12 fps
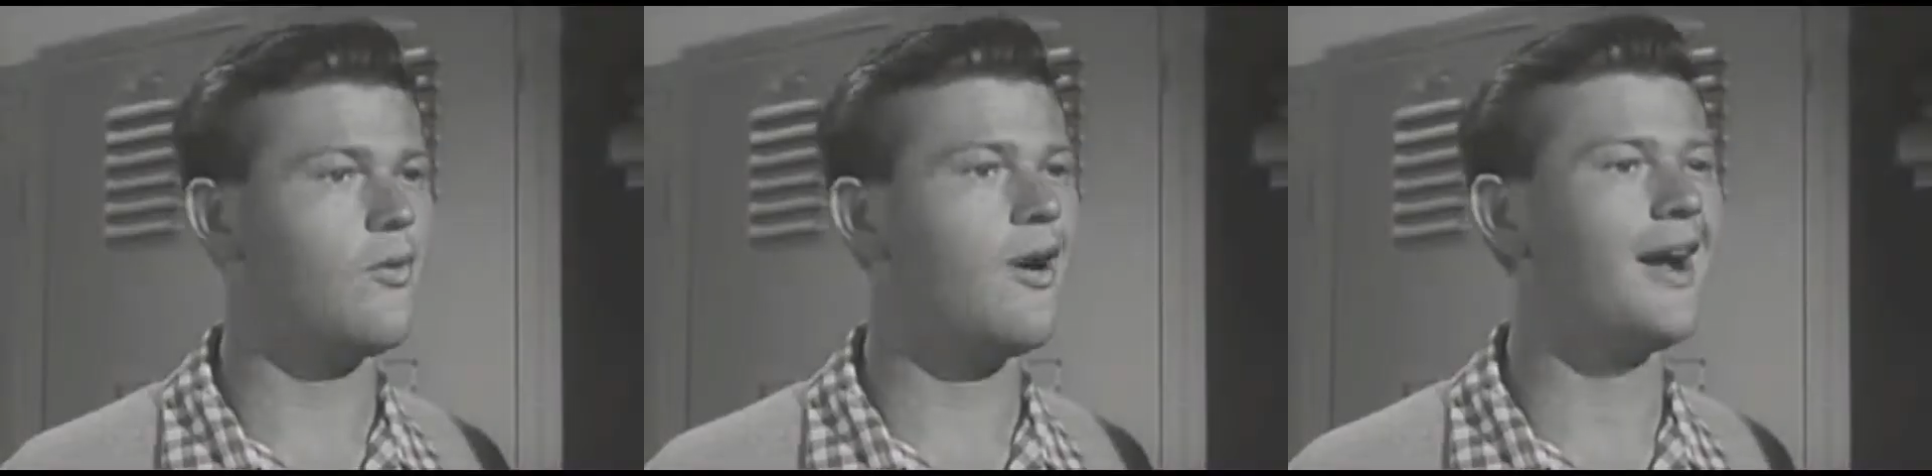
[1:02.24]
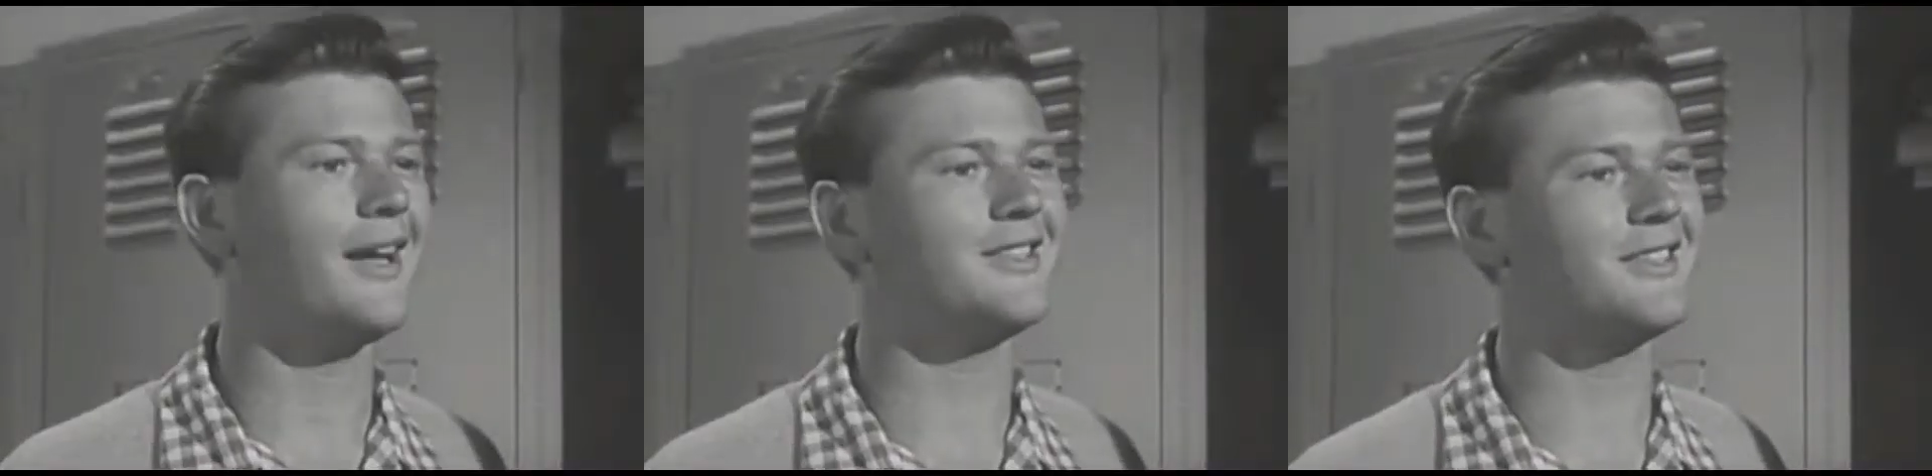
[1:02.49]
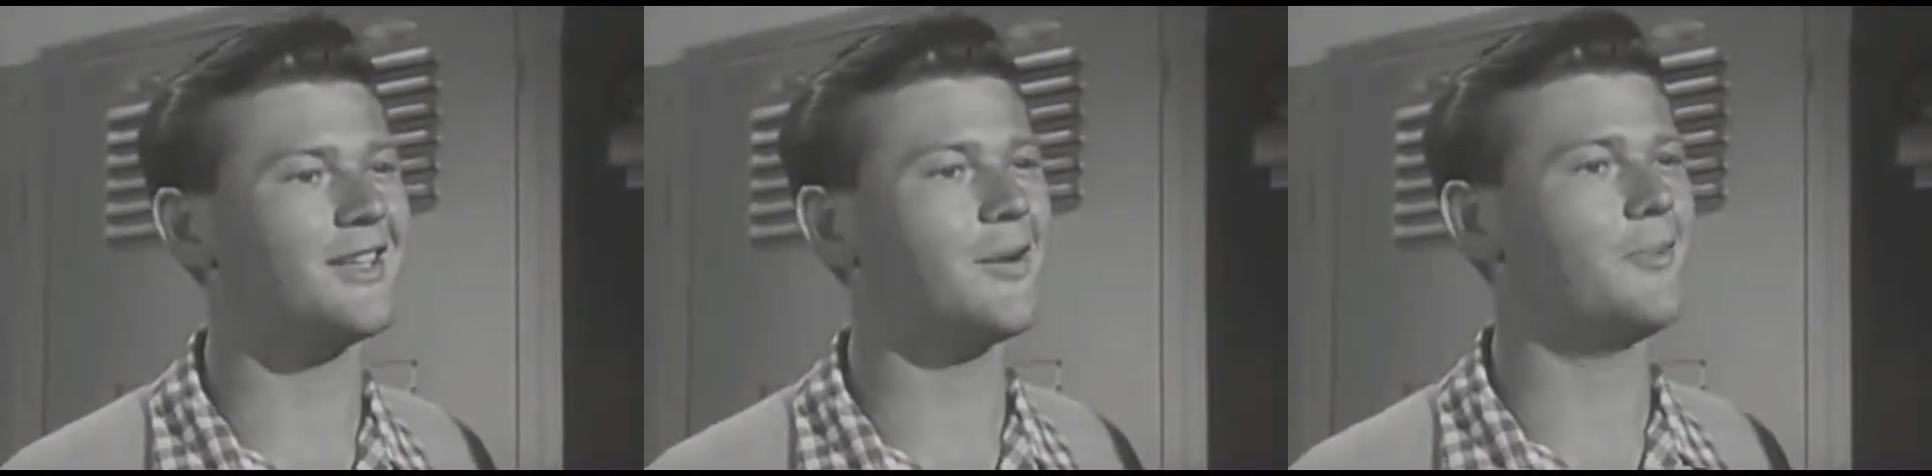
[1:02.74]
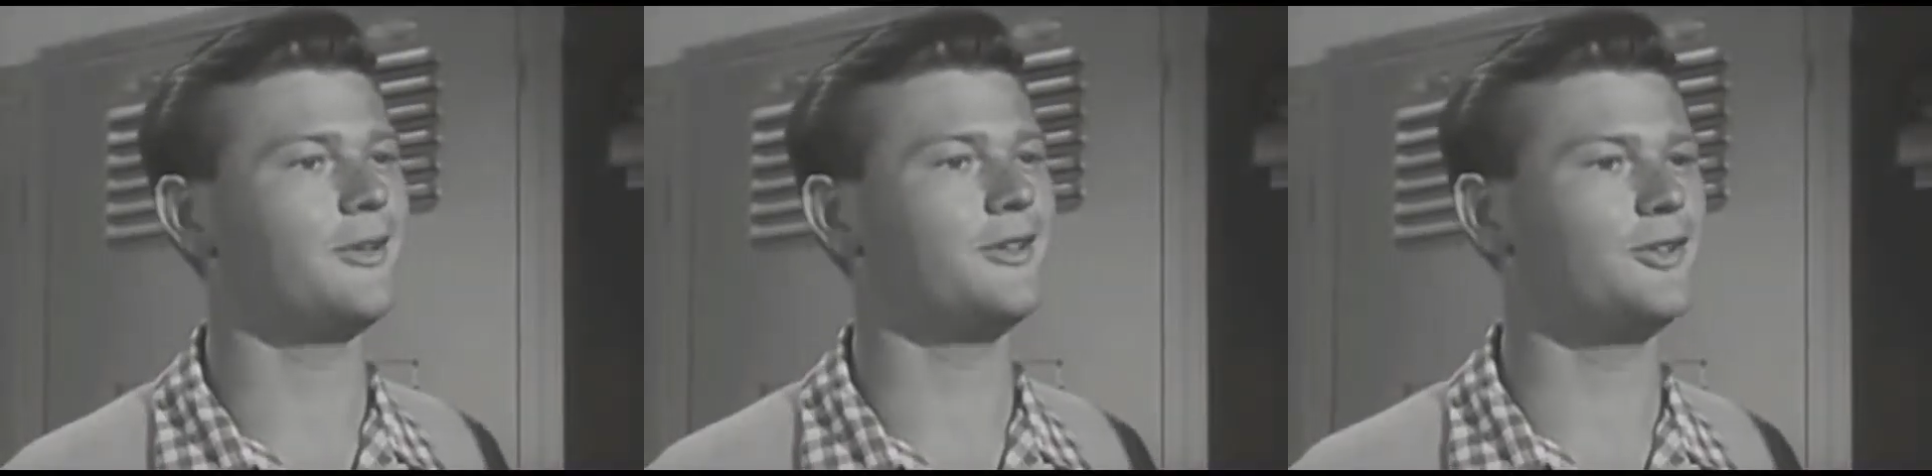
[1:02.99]
Why? Just a
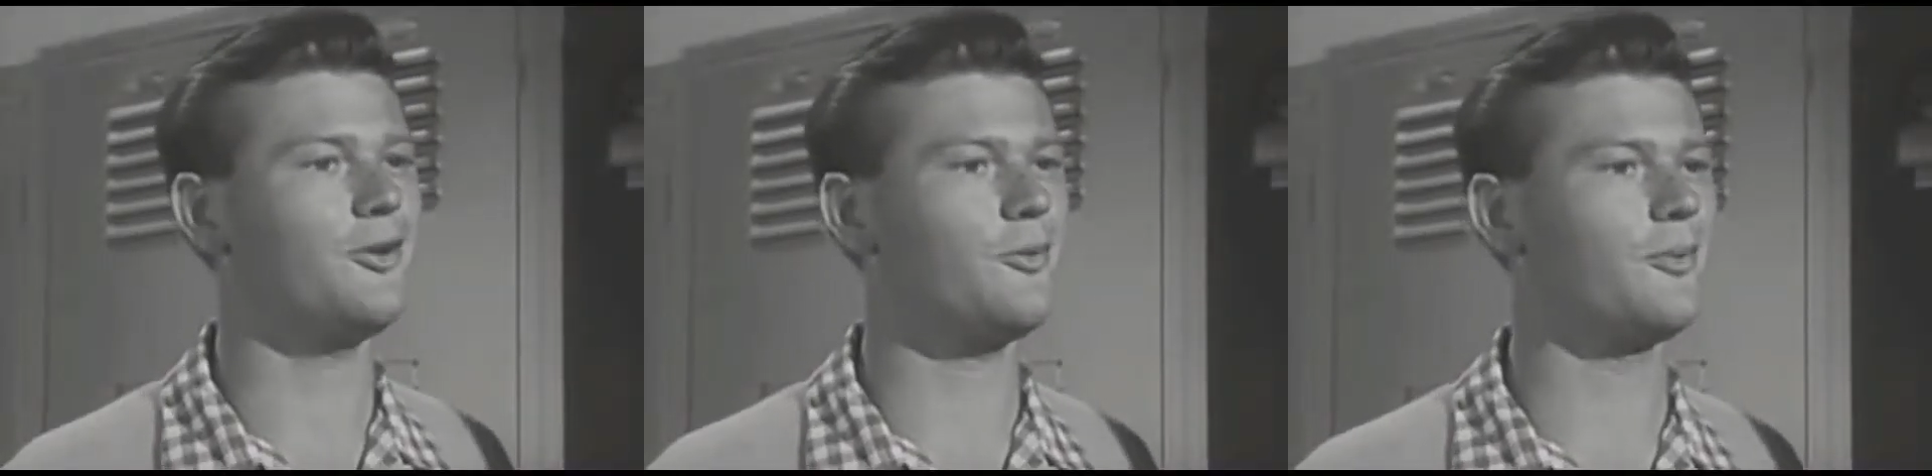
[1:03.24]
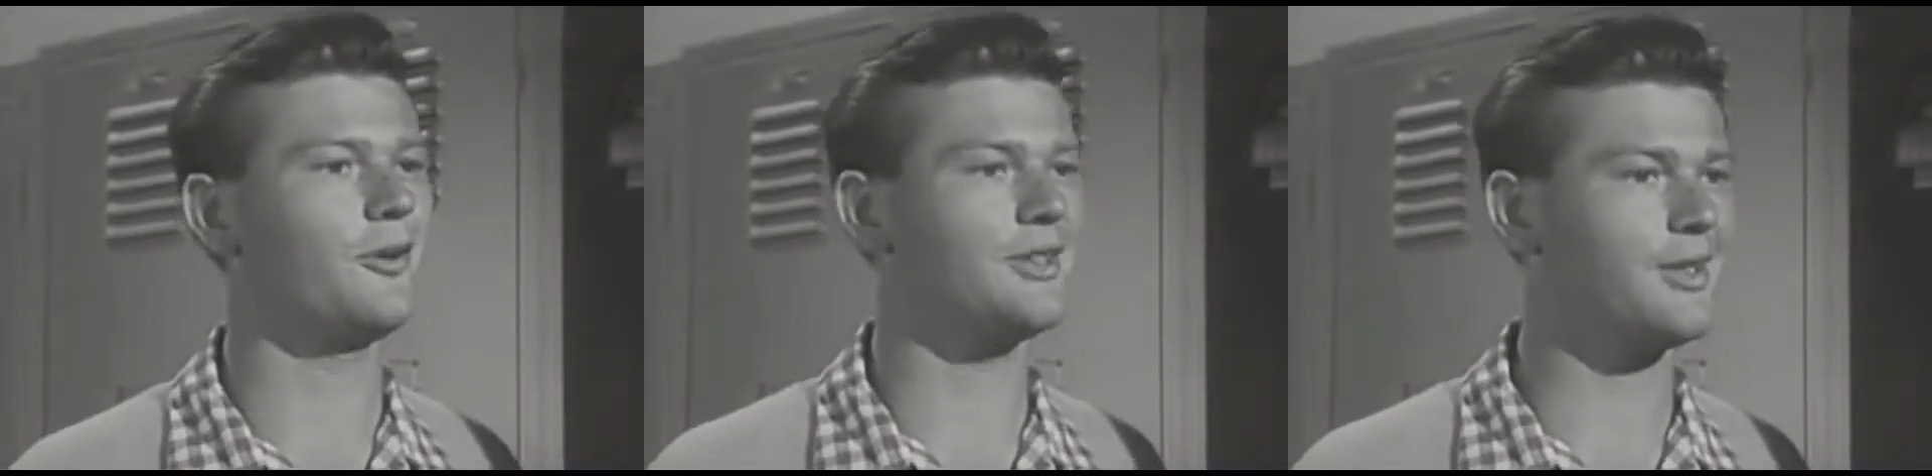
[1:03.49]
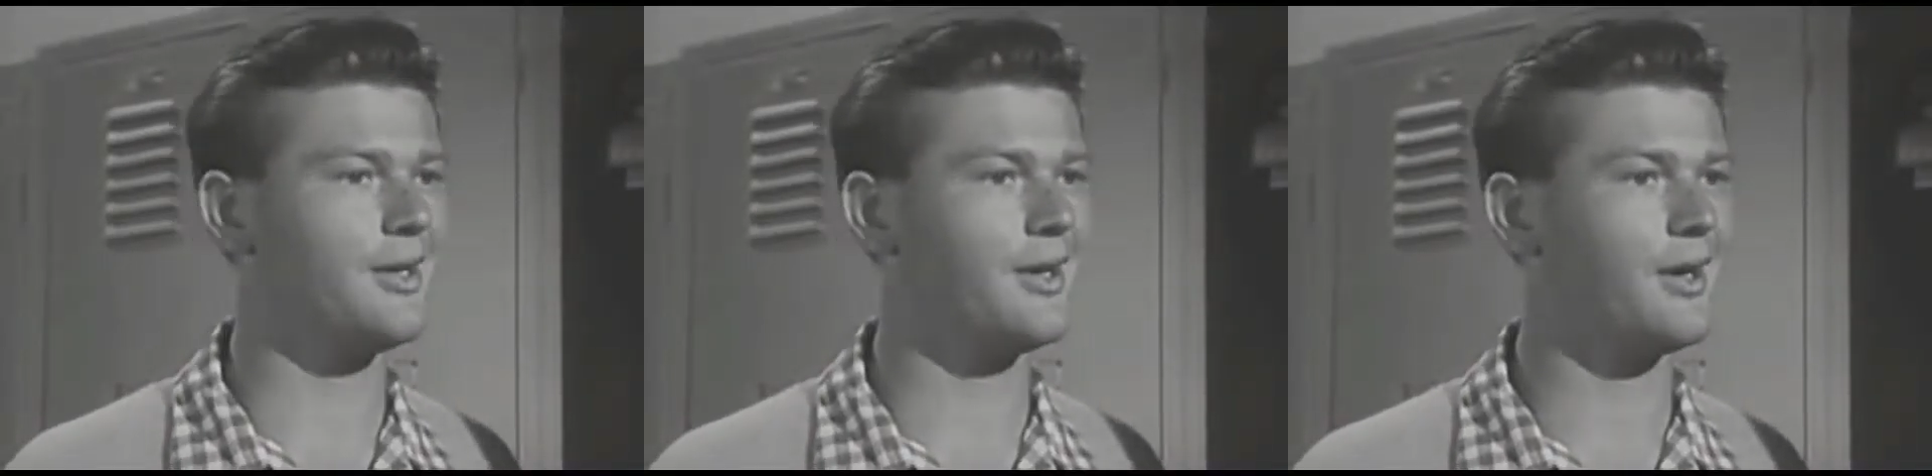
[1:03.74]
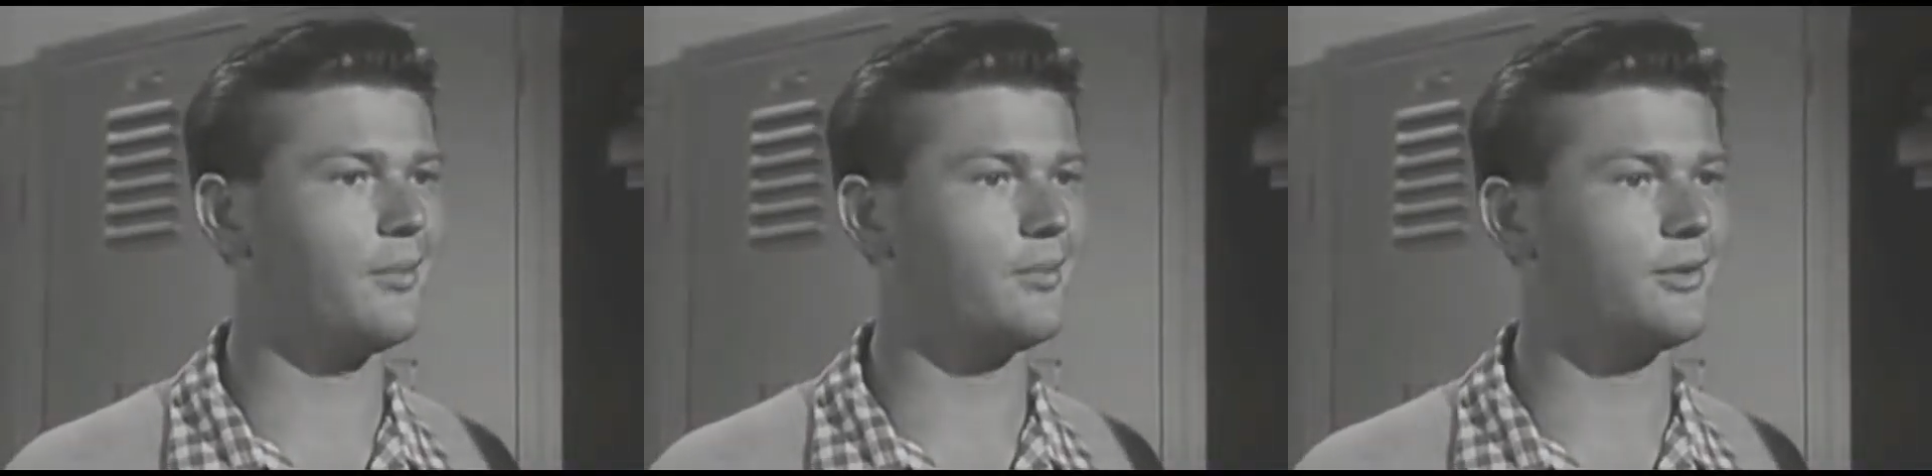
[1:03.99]
couple of joke books. A
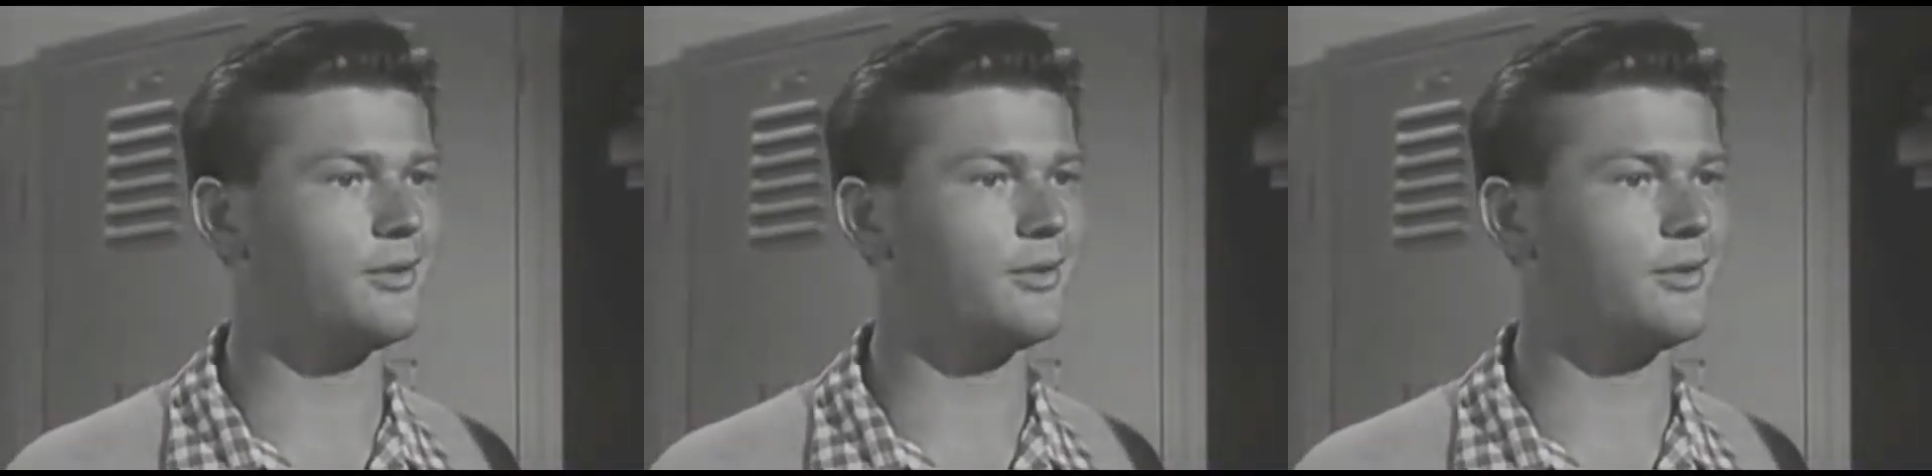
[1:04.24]
kid gave